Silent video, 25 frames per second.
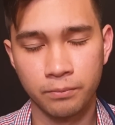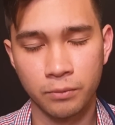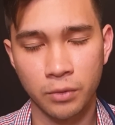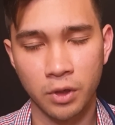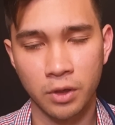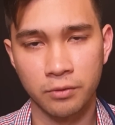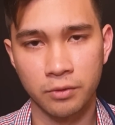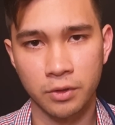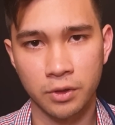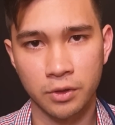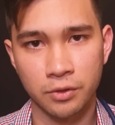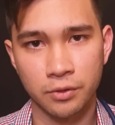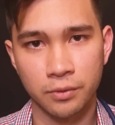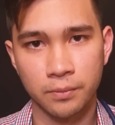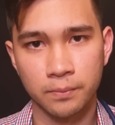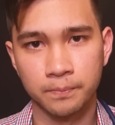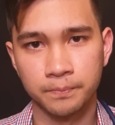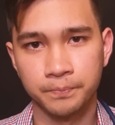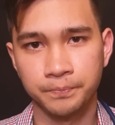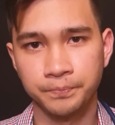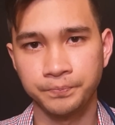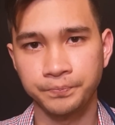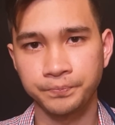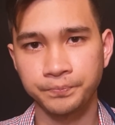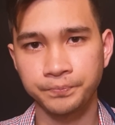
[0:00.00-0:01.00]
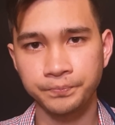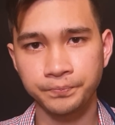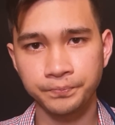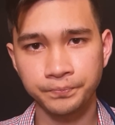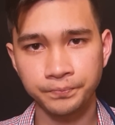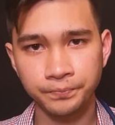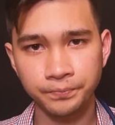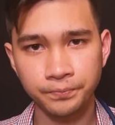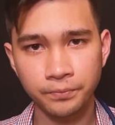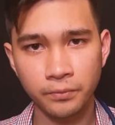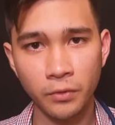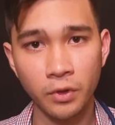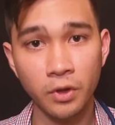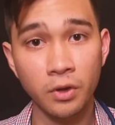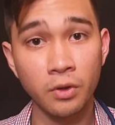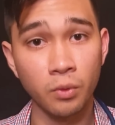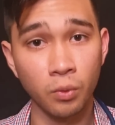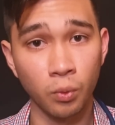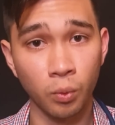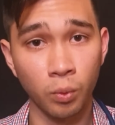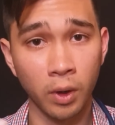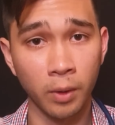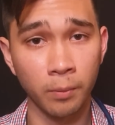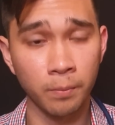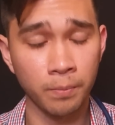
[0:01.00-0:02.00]
Perfect.
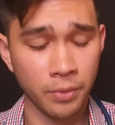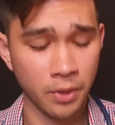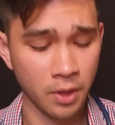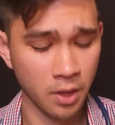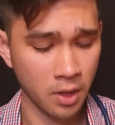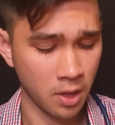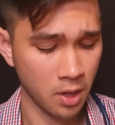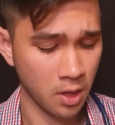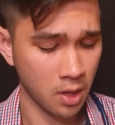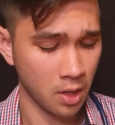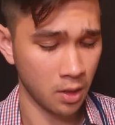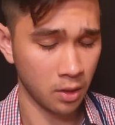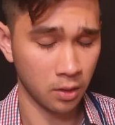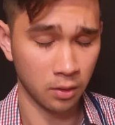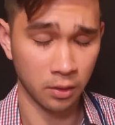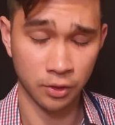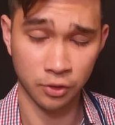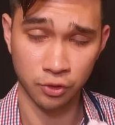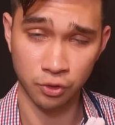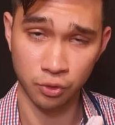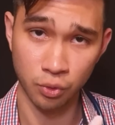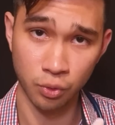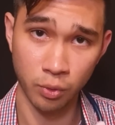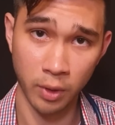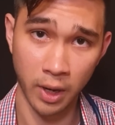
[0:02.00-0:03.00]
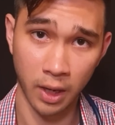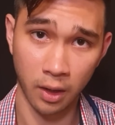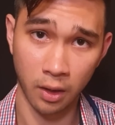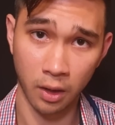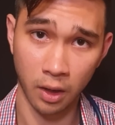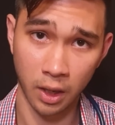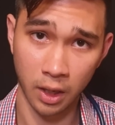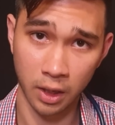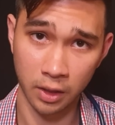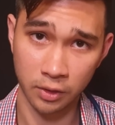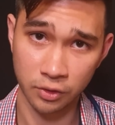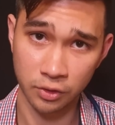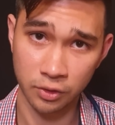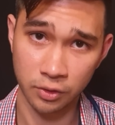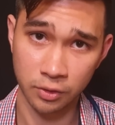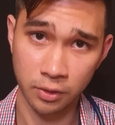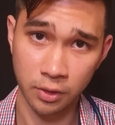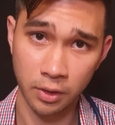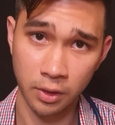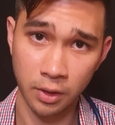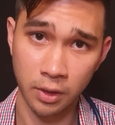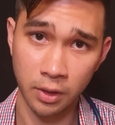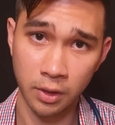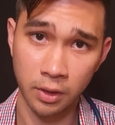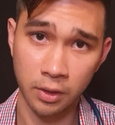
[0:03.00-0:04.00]
Well, let's do our last
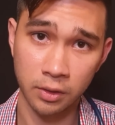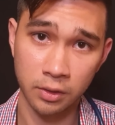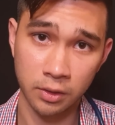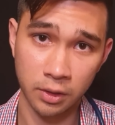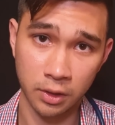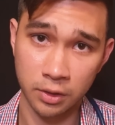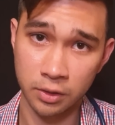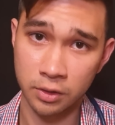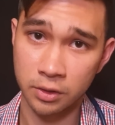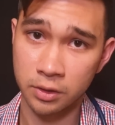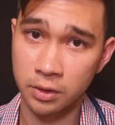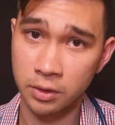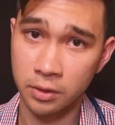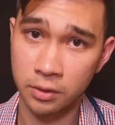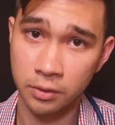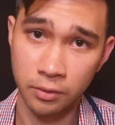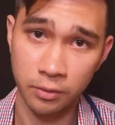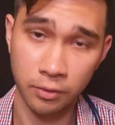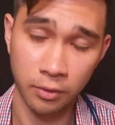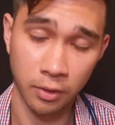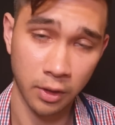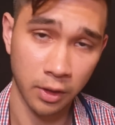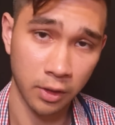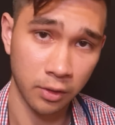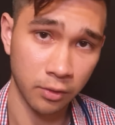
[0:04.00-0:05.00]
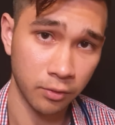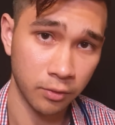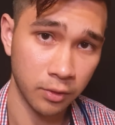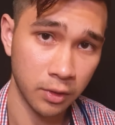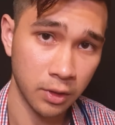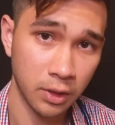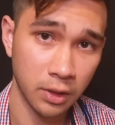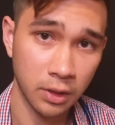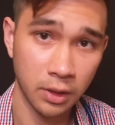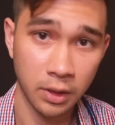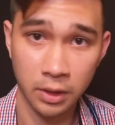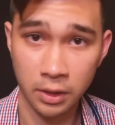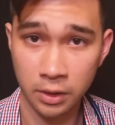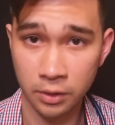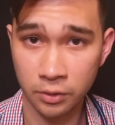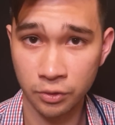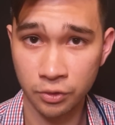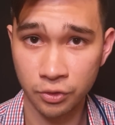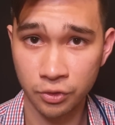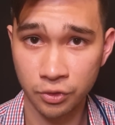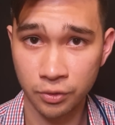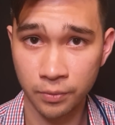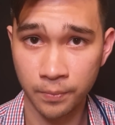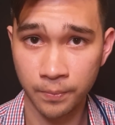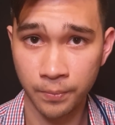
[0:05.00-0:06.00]
test out of the
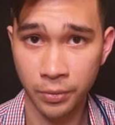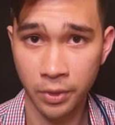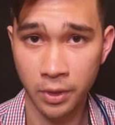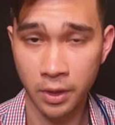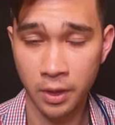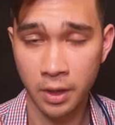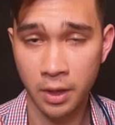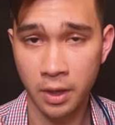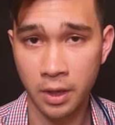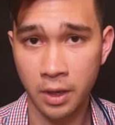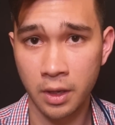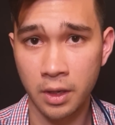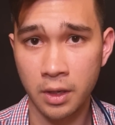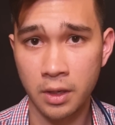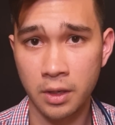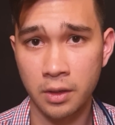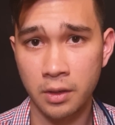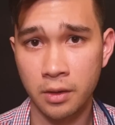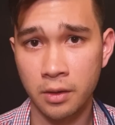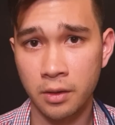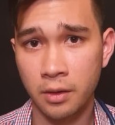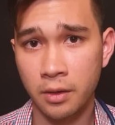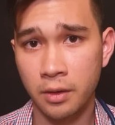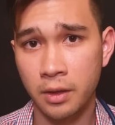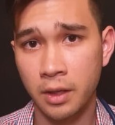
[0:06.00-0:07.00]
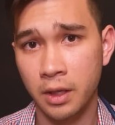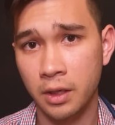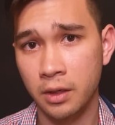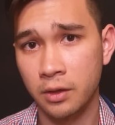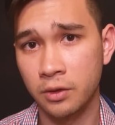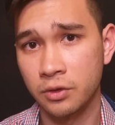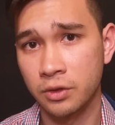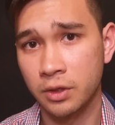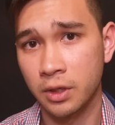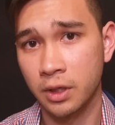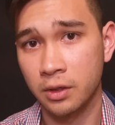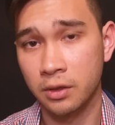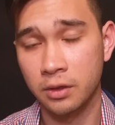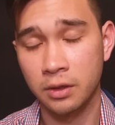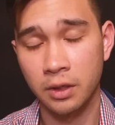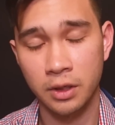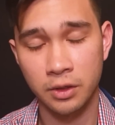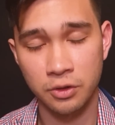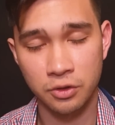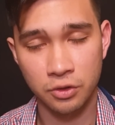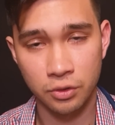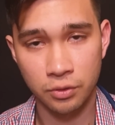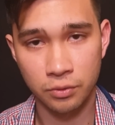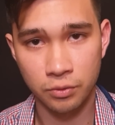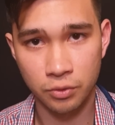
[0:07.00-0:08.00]
hints, and that is our
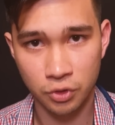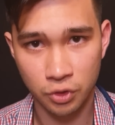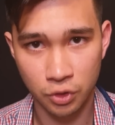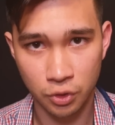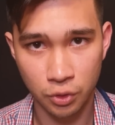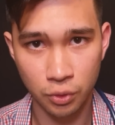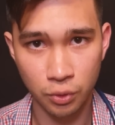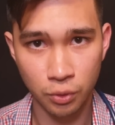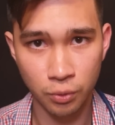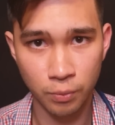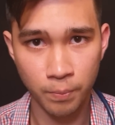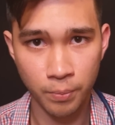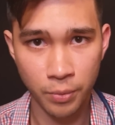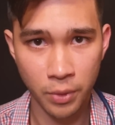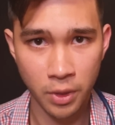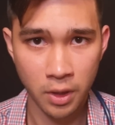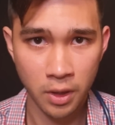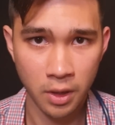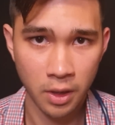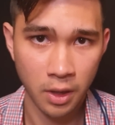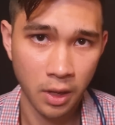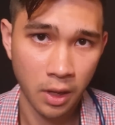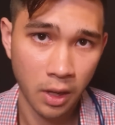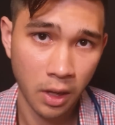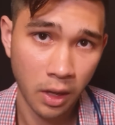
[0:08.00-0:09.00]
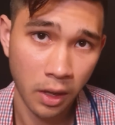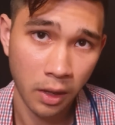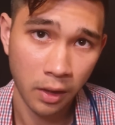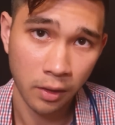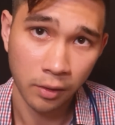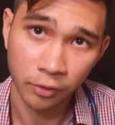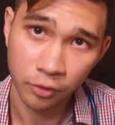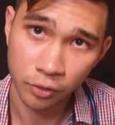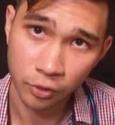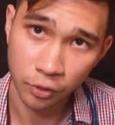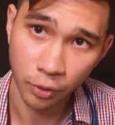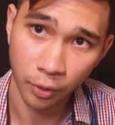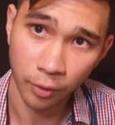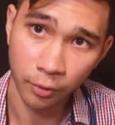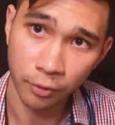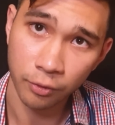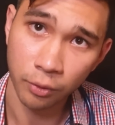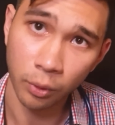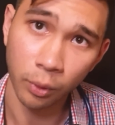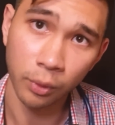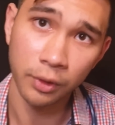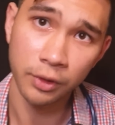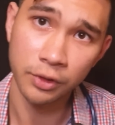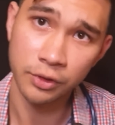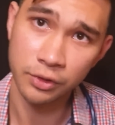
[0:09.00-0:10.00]
test of skew. So
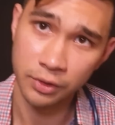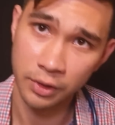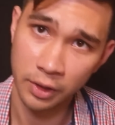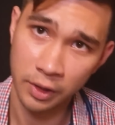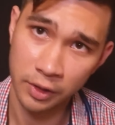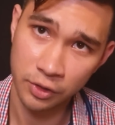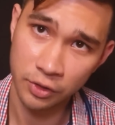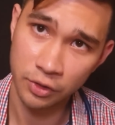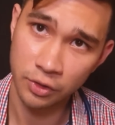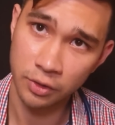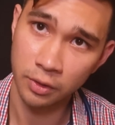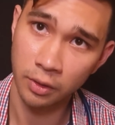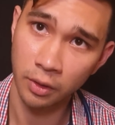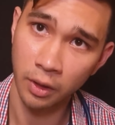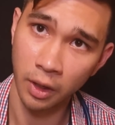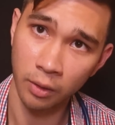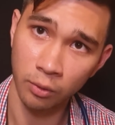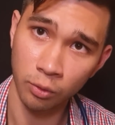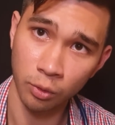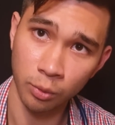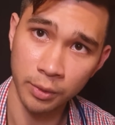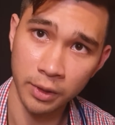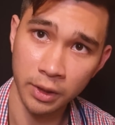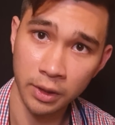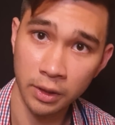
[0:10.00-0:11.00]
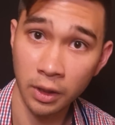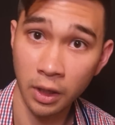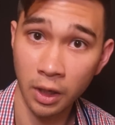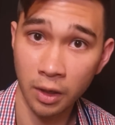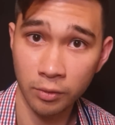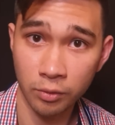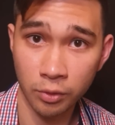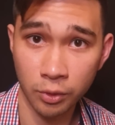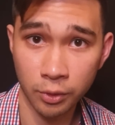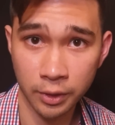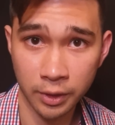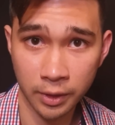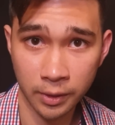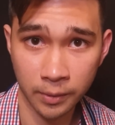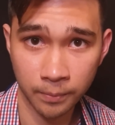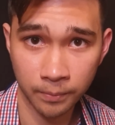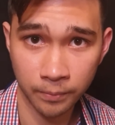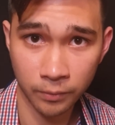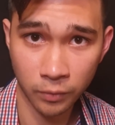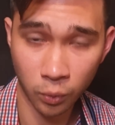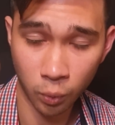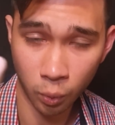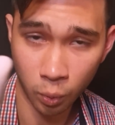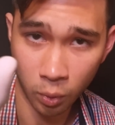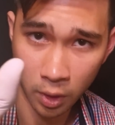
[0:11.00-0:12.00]
for this test, I will be covering
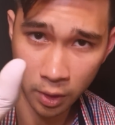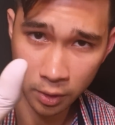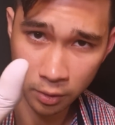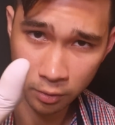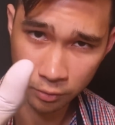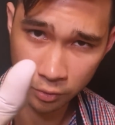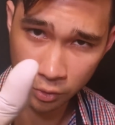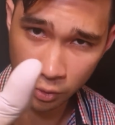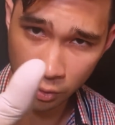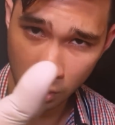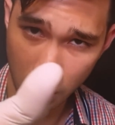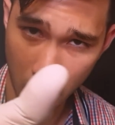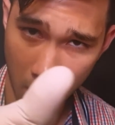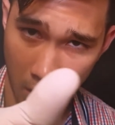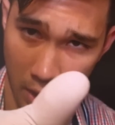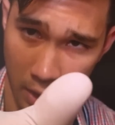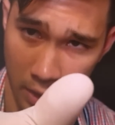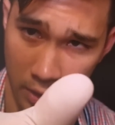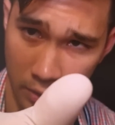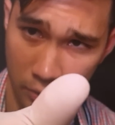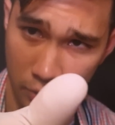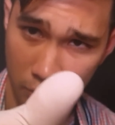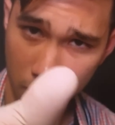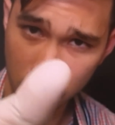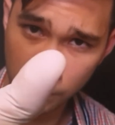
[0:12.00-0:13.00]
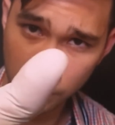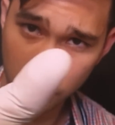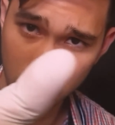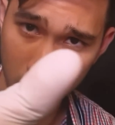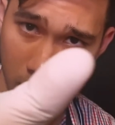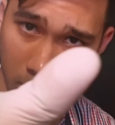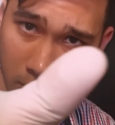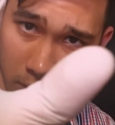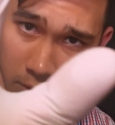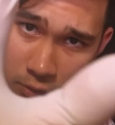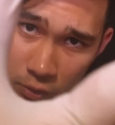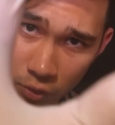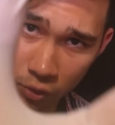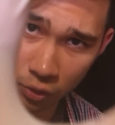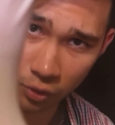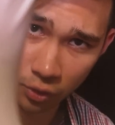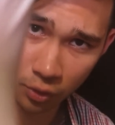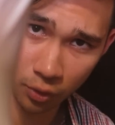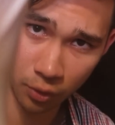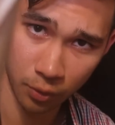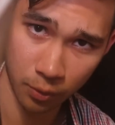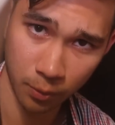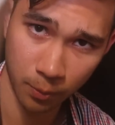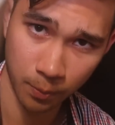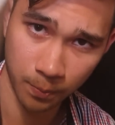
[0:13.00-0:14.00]
one of your eyes like
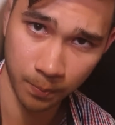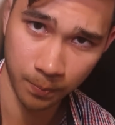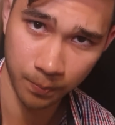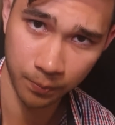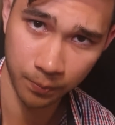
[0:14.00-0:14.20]
so,